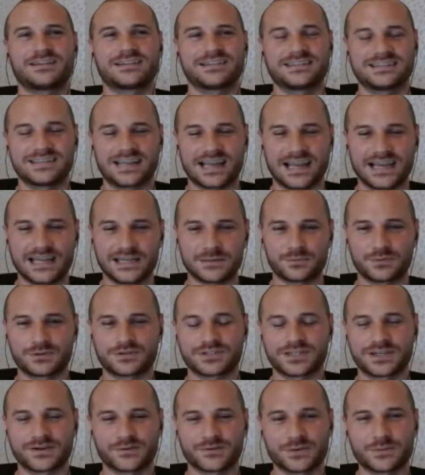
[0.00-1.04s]
let's say
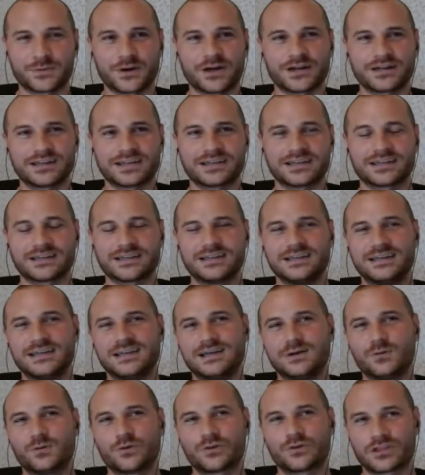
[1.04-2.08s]
80% remarketing
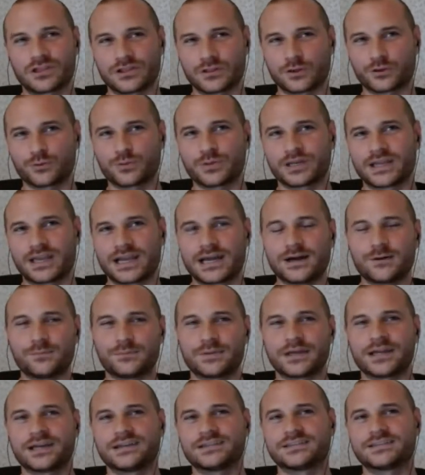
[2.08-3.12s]
with a little bit of
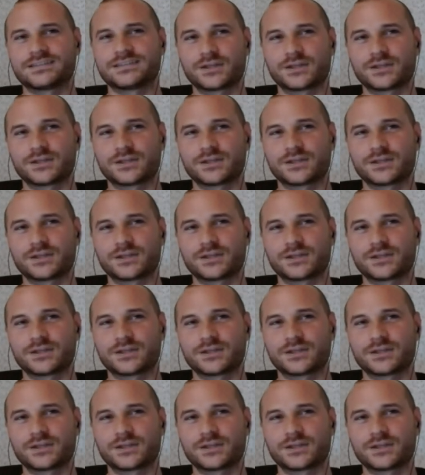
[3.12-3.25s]
outbound.